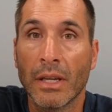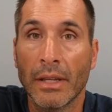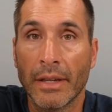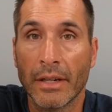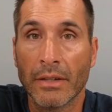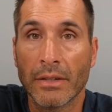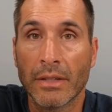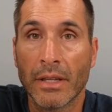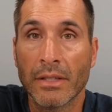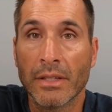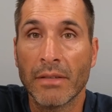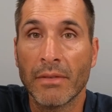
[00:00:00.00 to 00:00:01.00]
There
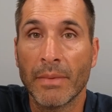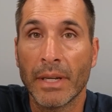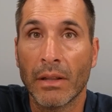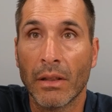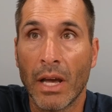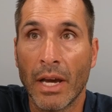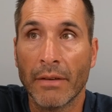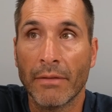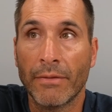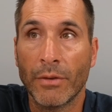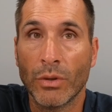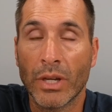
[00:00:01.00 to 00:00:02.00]
doesn't seem to be a lot of
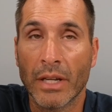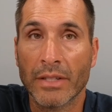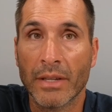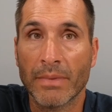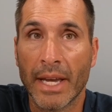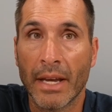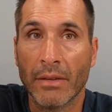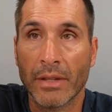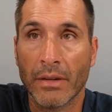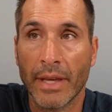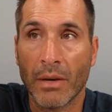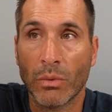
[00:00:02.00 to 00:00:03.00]
food concepts out
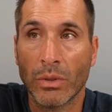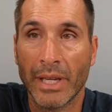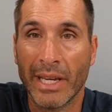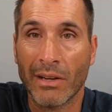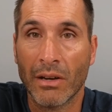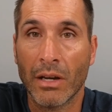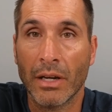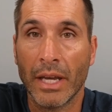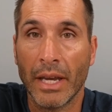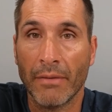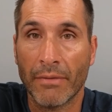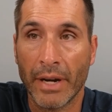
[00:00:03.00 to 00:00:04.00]
there that will take on
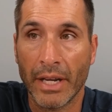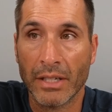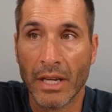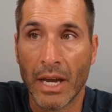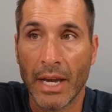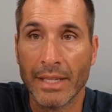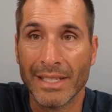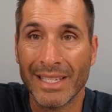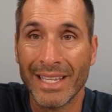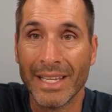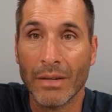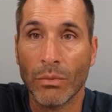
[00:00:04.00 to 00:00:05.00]
a
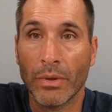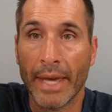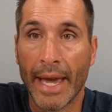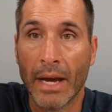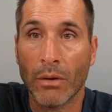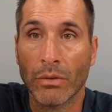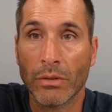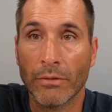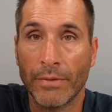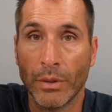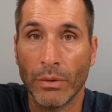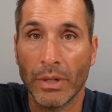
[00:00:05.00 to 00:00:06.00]
franchisee without
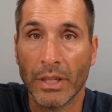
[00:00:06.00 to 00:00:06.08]
food